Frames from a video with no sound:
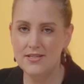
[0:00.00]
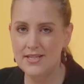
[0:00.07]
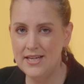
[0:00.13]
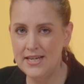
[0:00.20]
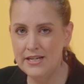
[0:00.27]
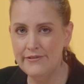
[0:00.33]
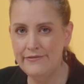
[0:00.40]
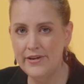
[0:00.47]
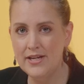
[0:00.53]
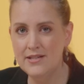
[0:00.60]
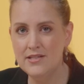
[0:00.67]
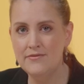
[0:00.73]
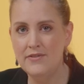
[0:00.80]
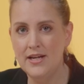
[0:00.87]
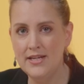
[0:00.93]
This
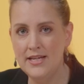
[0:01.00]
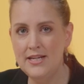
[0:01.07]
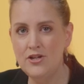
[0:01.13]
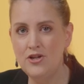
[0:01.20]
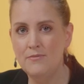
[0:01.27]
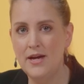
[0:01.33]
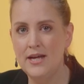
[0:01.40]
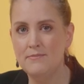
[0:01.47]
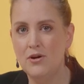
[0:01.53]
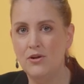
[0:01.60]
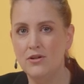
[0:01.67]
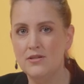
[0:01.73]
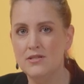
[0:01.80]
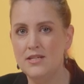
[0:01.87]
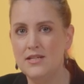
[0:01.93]
ineffective and inhumane
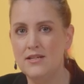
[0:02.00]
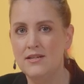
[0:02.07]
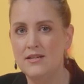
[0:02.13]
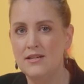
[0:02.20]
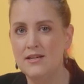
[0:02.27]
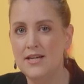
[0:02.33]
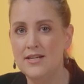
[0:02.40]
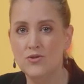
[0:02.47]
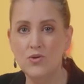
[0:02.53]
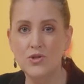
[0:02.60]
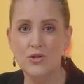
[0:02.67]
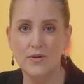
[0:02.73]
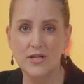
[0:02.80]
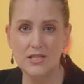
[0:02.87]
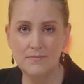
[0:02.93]
policy is
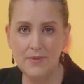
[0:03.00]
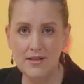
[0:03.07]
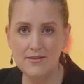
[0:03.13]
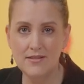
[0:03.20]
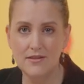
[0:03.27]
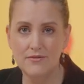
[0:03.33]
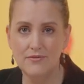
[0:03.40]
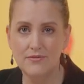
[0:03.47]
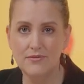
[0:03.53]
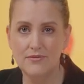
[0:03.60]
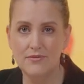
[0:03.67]
also expensive.